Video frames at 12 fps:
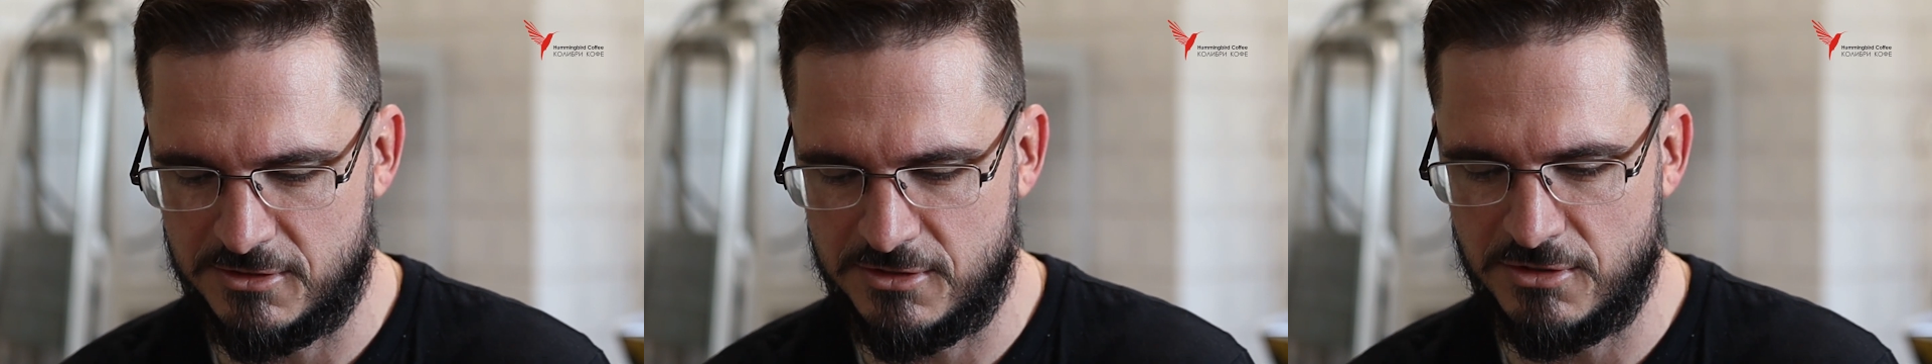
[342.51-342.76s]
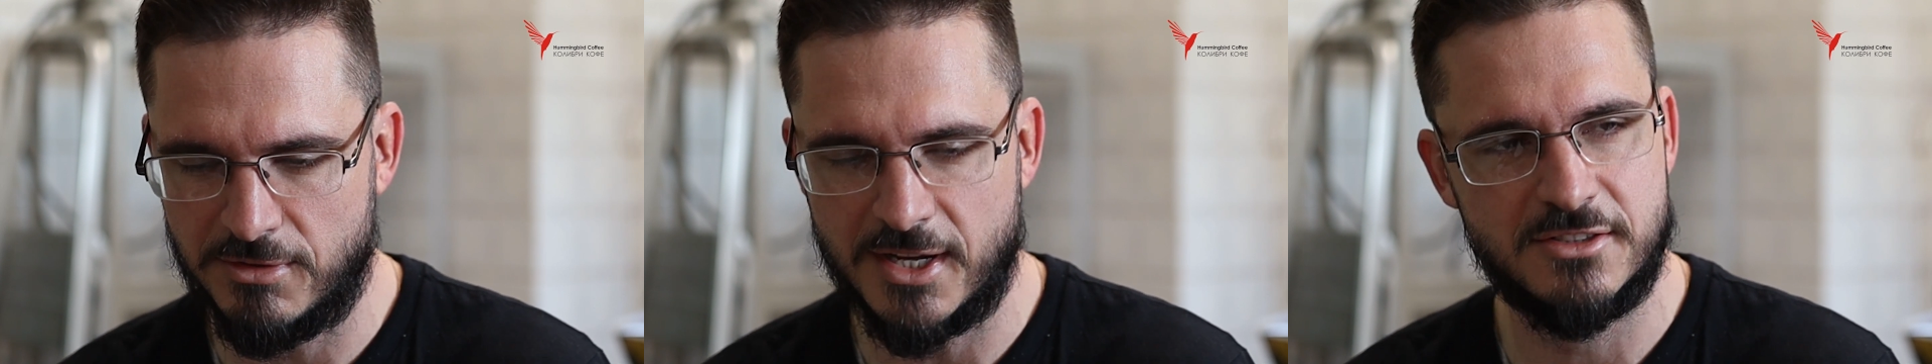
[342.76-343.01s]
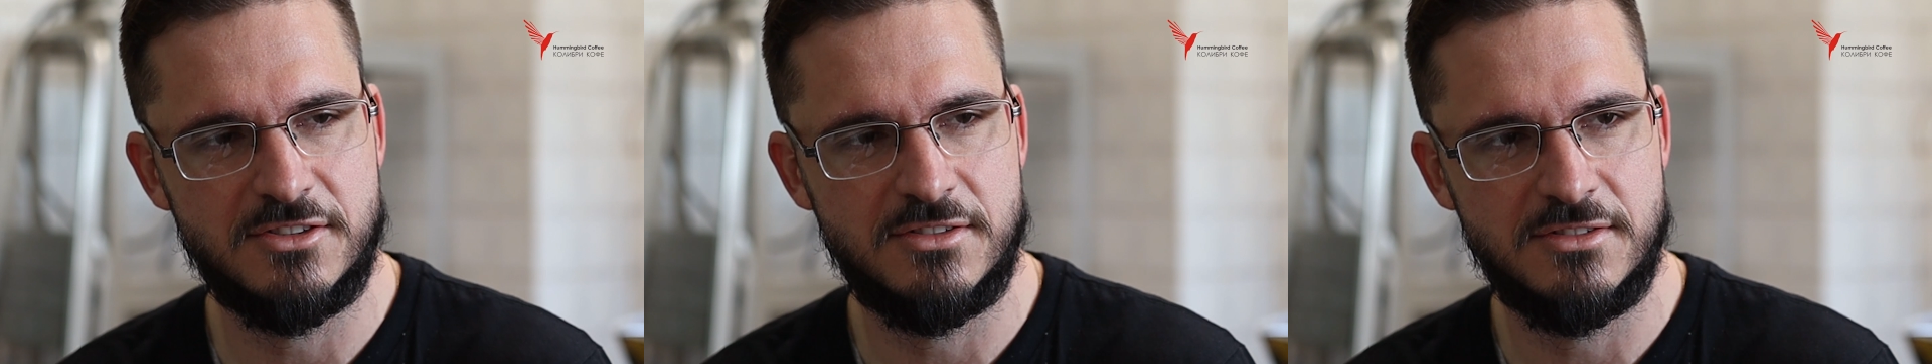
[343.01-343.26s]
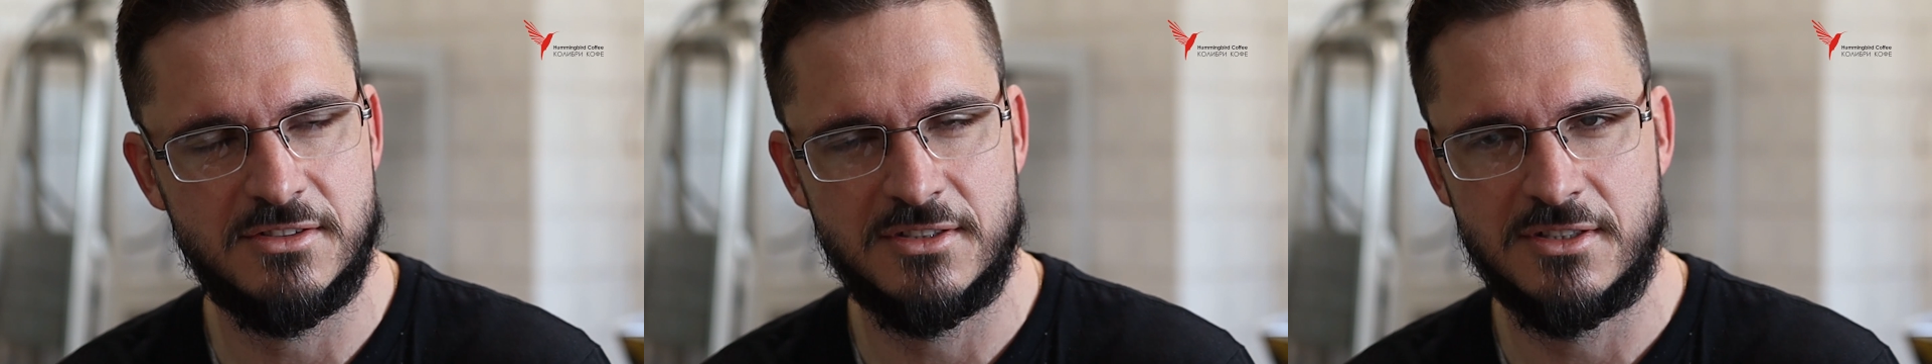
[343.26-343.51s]

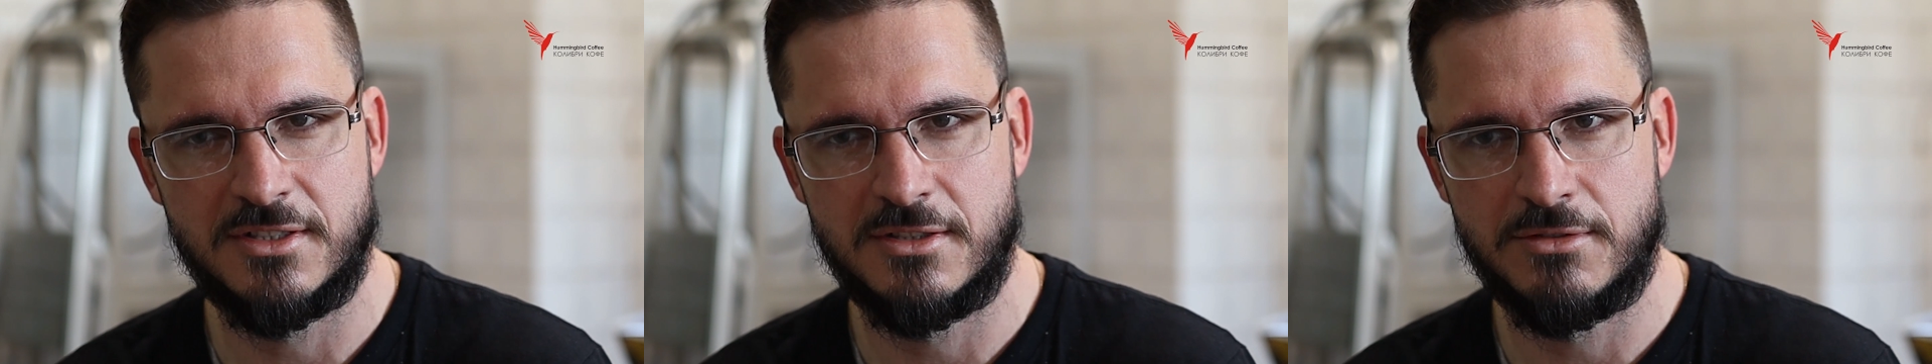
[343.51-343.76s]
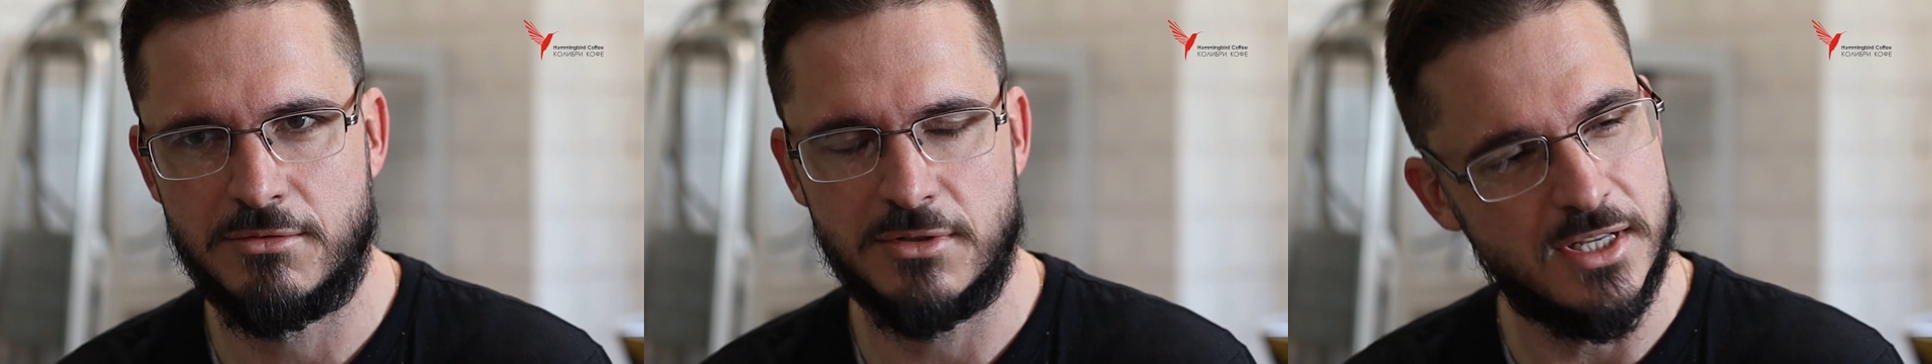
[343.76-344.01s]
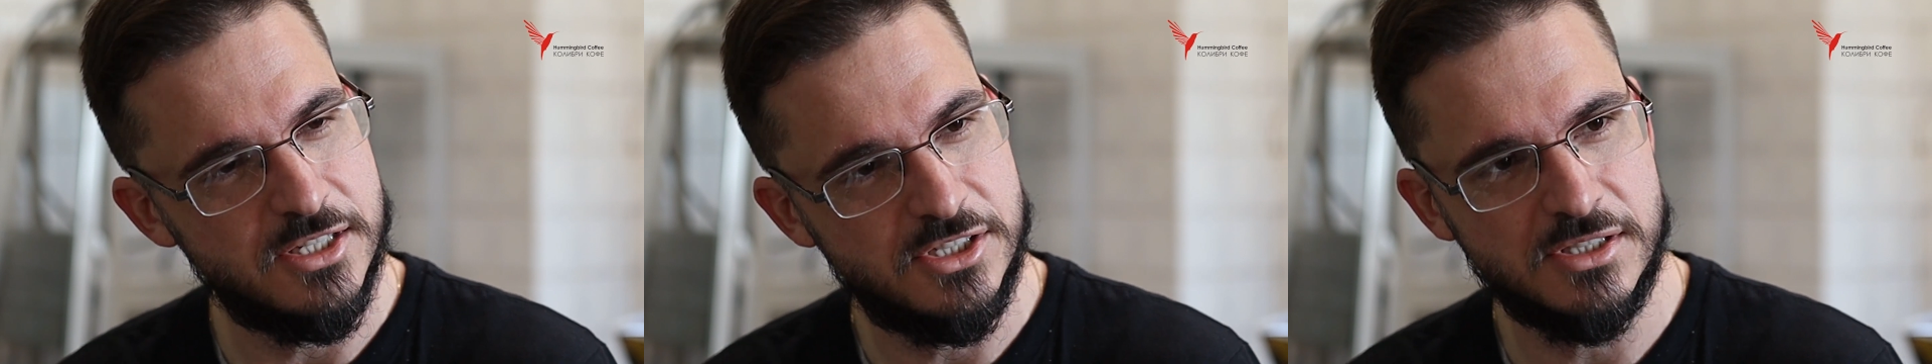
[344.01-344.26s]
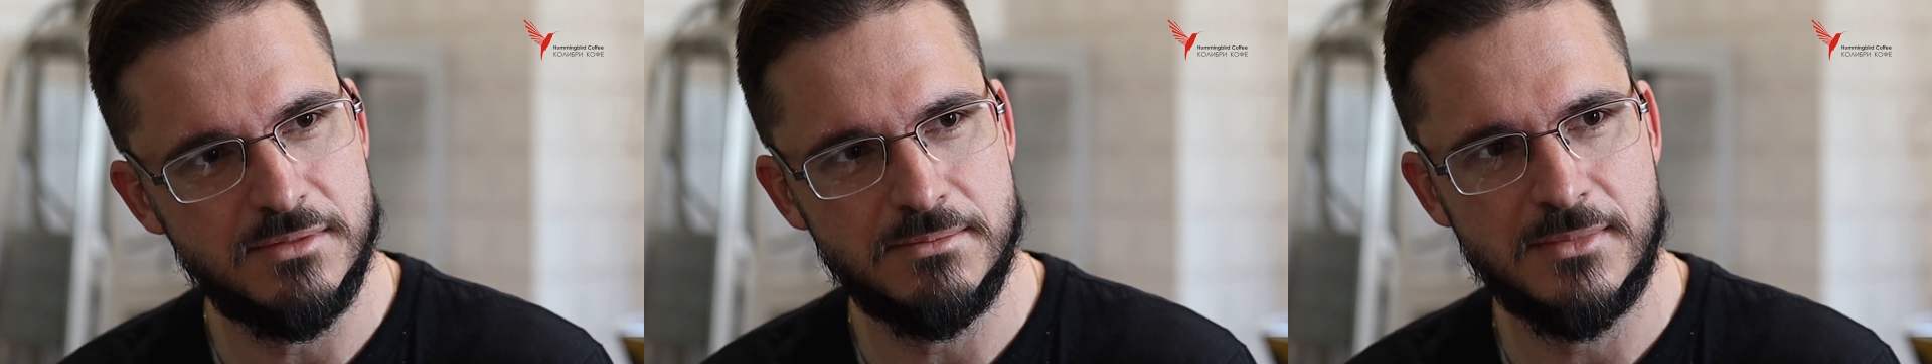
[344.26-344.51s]
direct
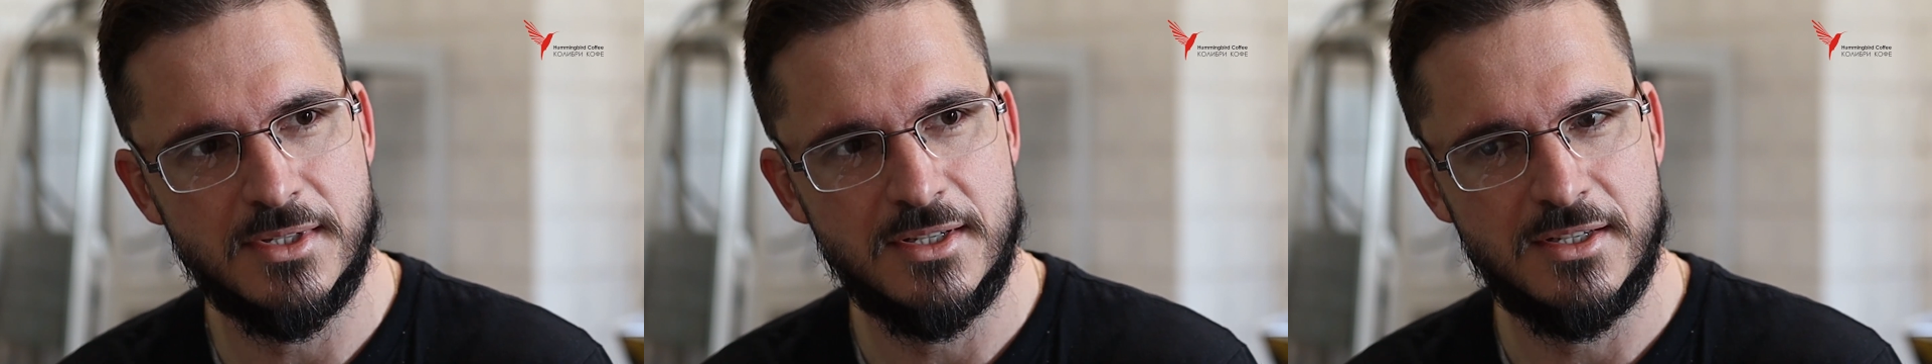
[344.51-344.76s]
relation